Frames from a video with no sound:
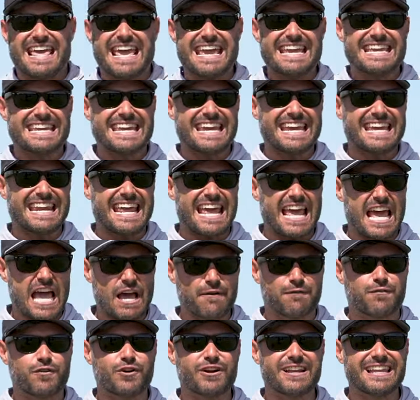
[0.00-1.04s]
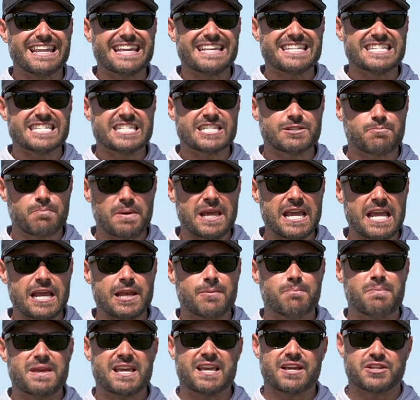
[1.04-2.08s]
they get effortless
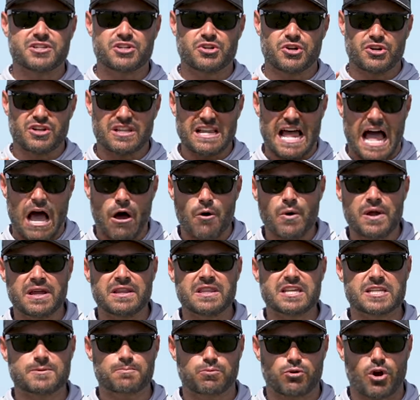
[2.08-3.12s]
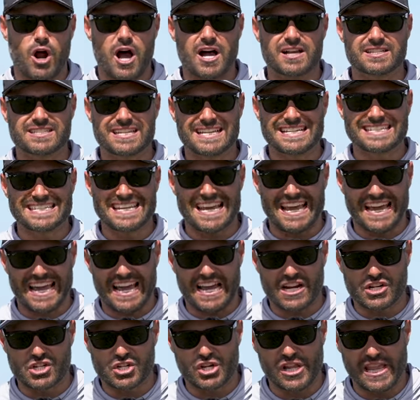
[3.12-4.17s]
speed because you're allowing this process to
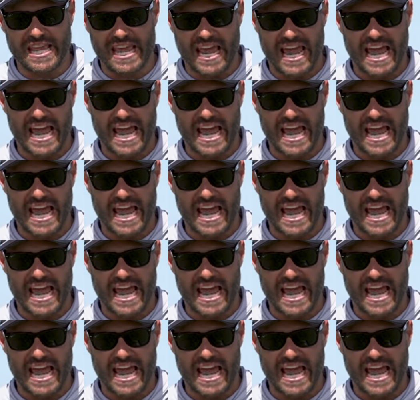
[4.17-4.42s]
actually